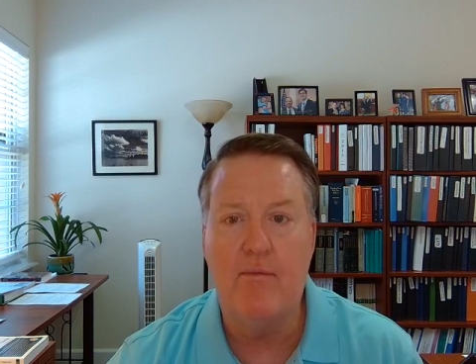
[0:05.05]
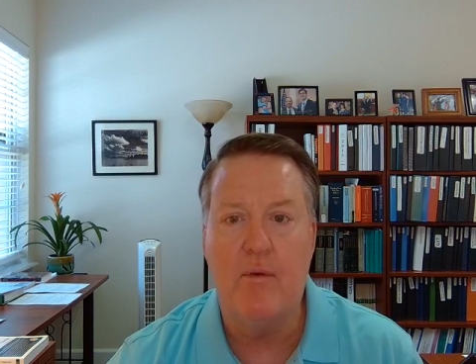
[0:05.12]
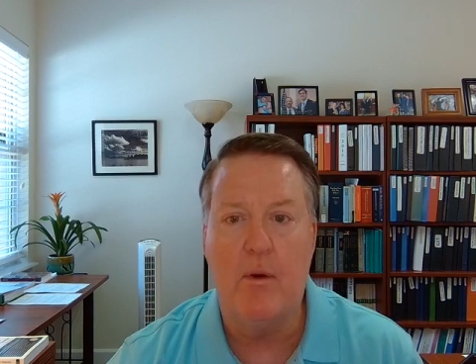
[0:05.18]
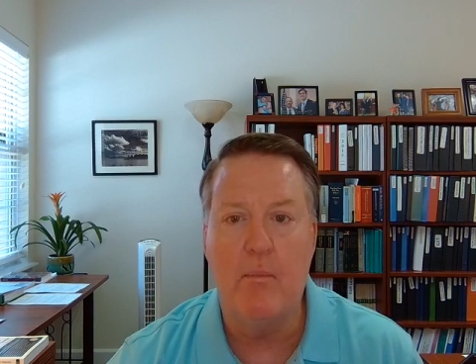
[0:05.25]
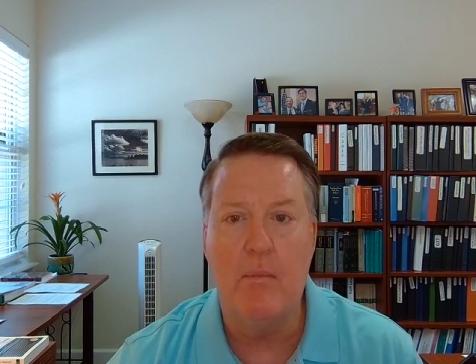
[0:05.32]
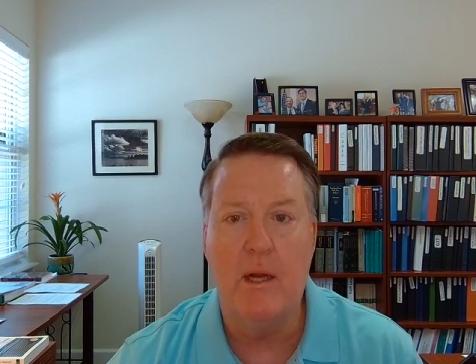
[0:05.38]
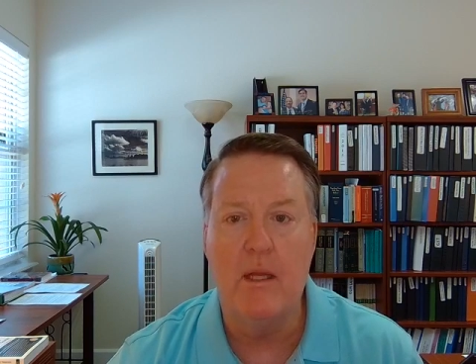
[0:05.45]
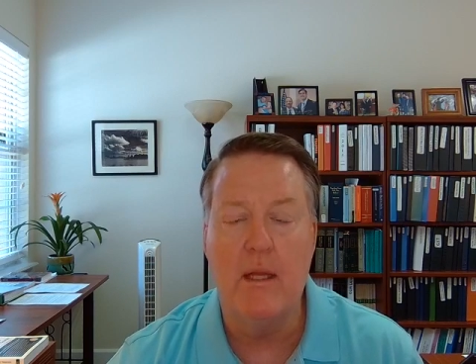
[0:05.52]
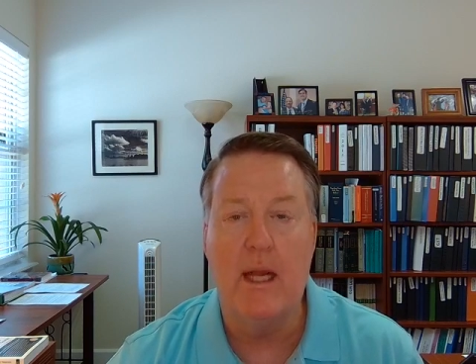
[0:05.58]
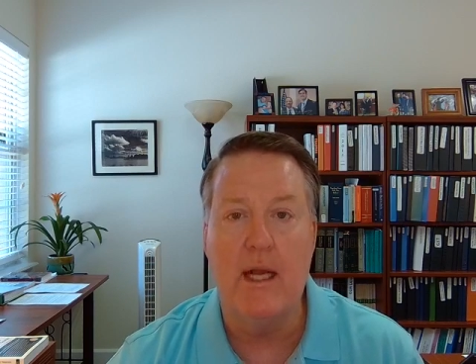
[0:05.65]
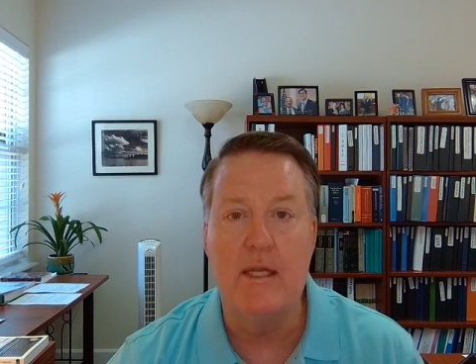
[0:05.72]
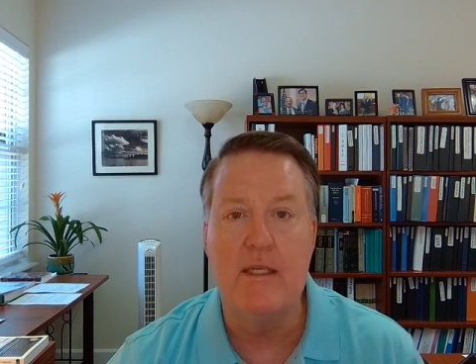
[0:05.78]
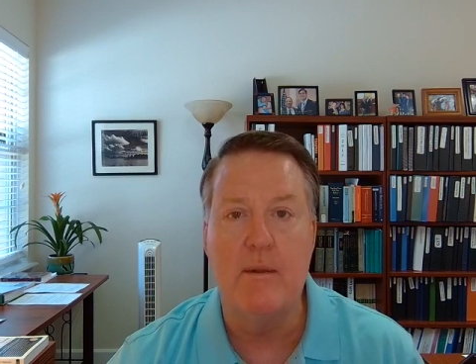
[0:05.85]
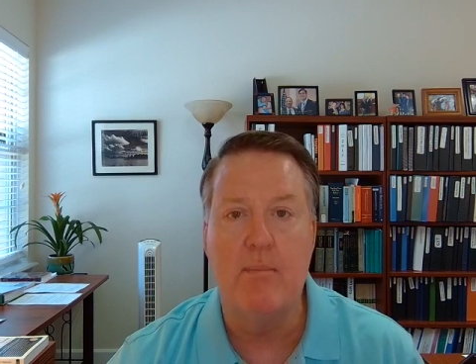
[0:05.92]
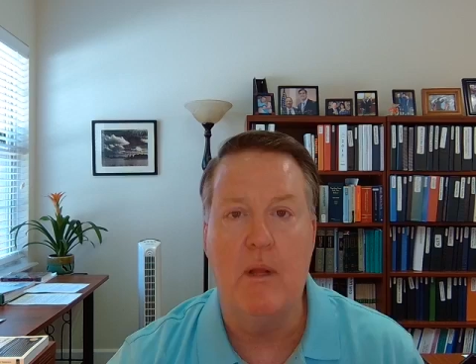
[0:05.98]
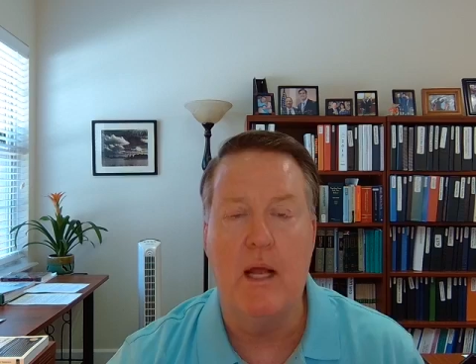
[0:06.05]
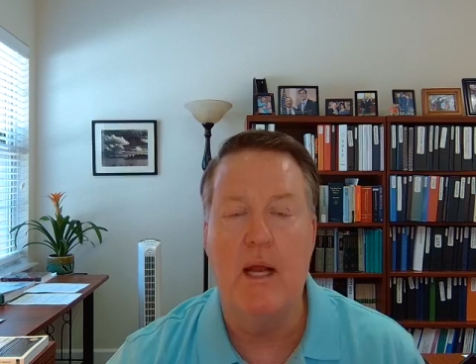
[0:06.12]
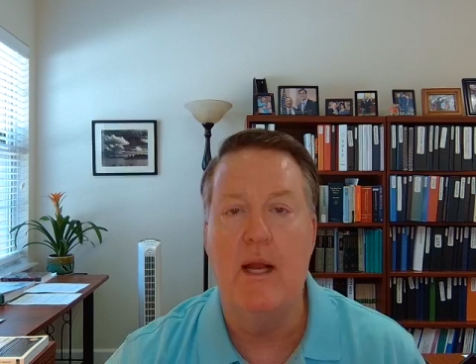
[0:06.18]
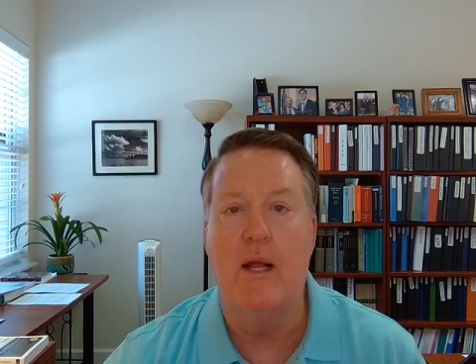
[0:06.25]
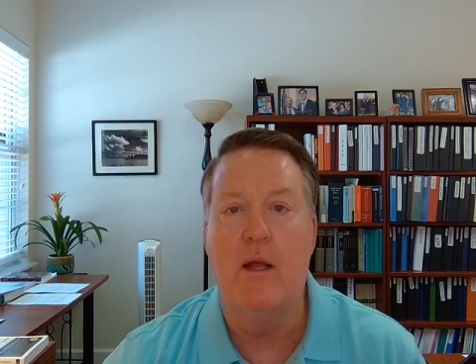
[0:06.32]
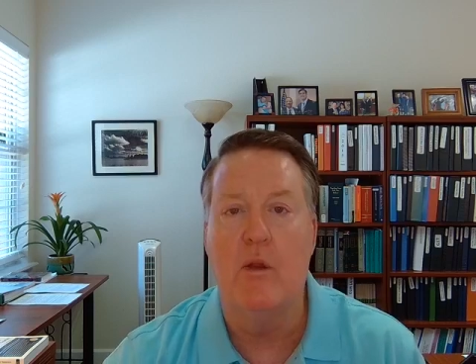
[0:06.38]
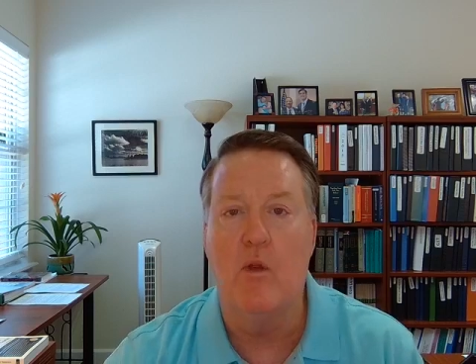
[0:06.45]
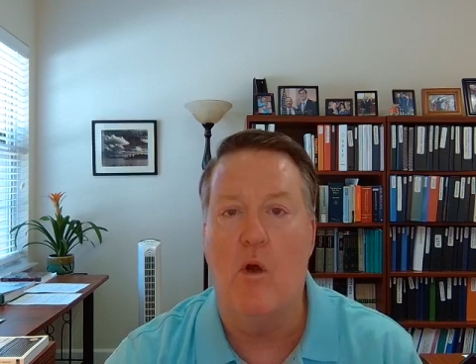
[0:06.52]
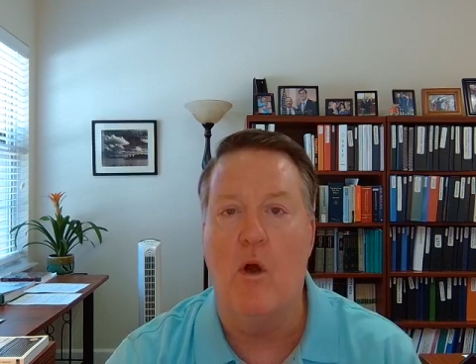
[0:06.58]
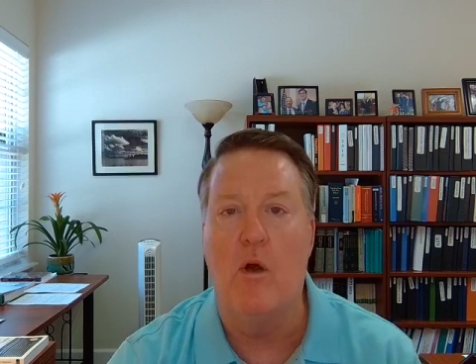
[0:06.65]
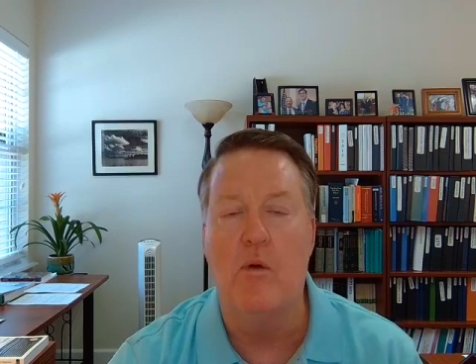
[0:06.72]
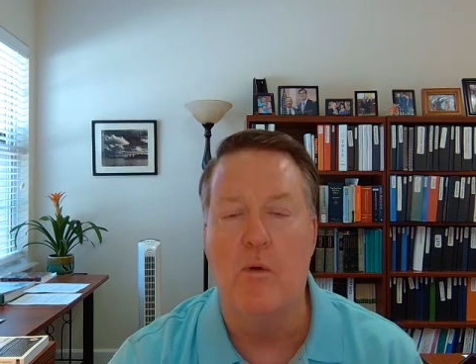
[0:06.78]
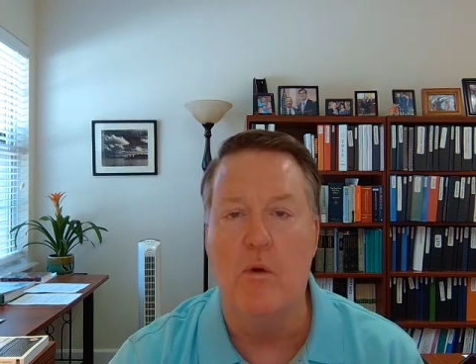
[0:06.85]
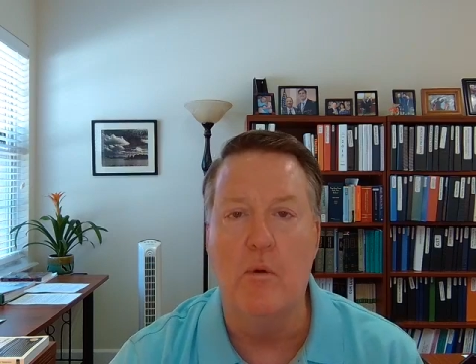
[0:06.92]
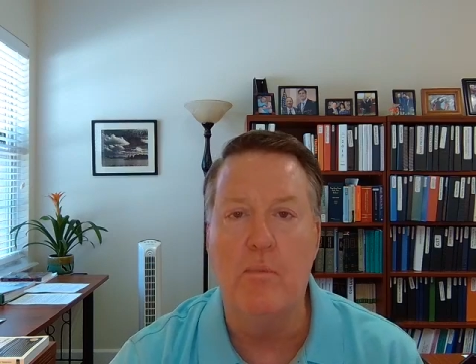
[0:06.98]
from uh, Legacy Planning Law
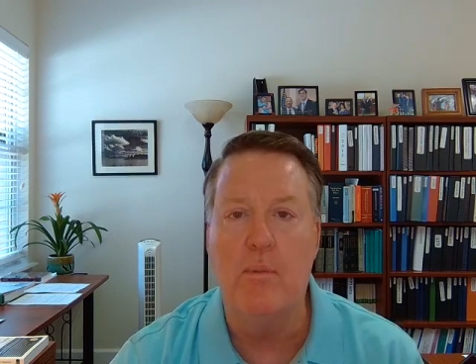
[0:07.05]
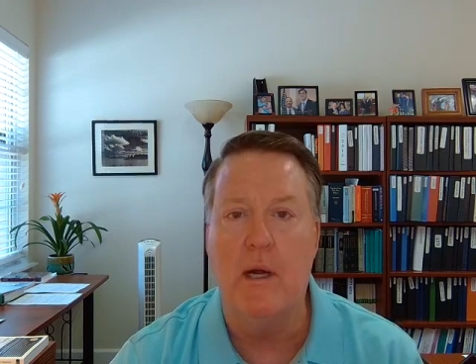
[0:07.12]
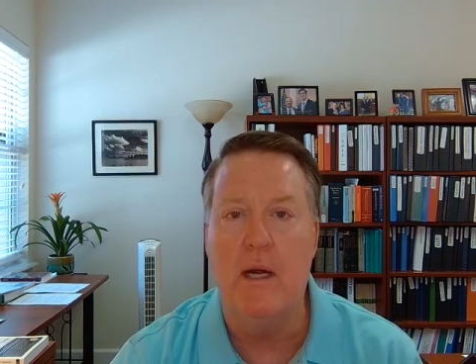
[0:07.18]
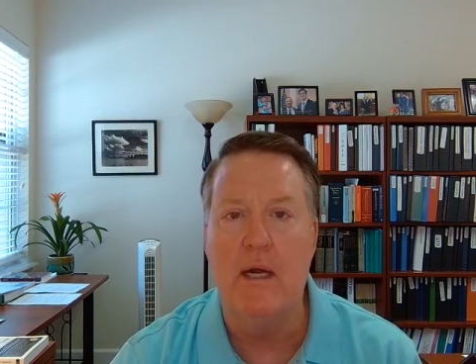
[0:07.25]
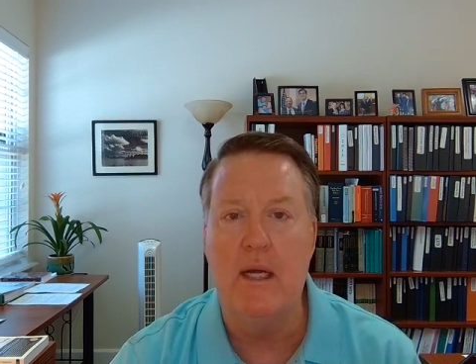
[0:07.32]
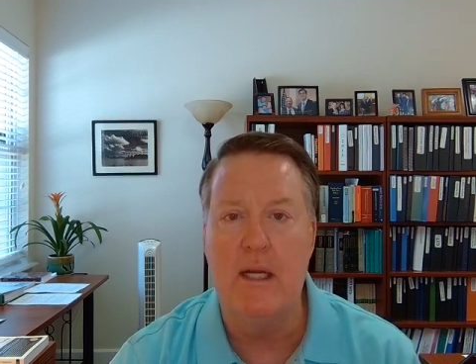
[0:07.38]
Group, uh,